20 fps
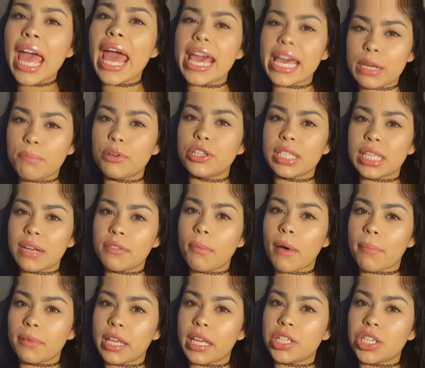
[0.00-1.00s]
80% of the
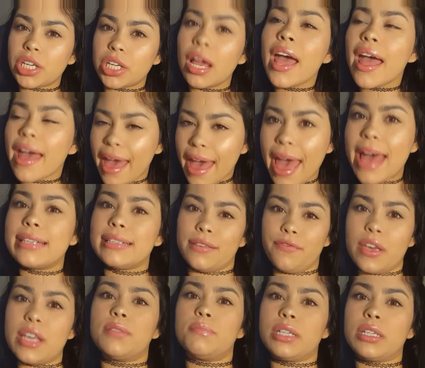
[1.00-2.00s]
population has a
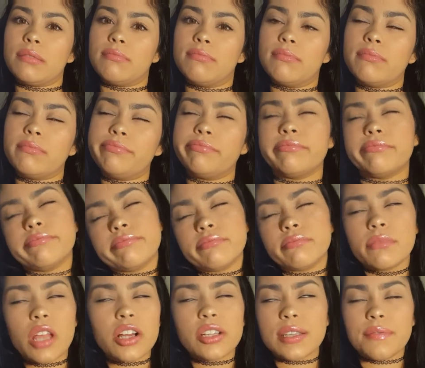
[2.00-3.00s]

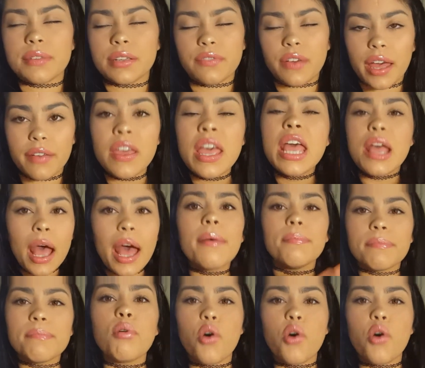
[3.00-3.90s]
Facebook, or 75.